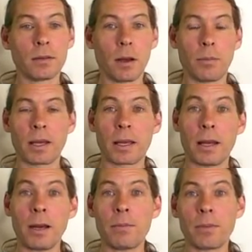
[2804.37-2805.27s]
I'll pick it
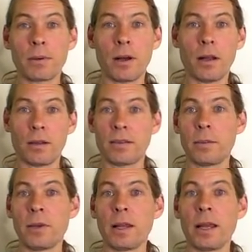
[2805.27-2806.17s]
up, I'll
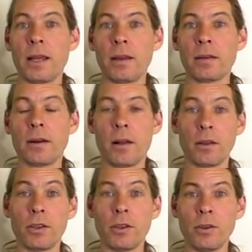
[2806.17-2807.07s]
simulate it,
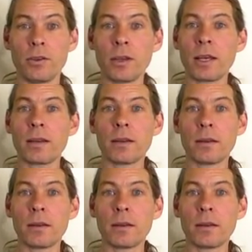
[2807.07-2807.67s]
I'll use it.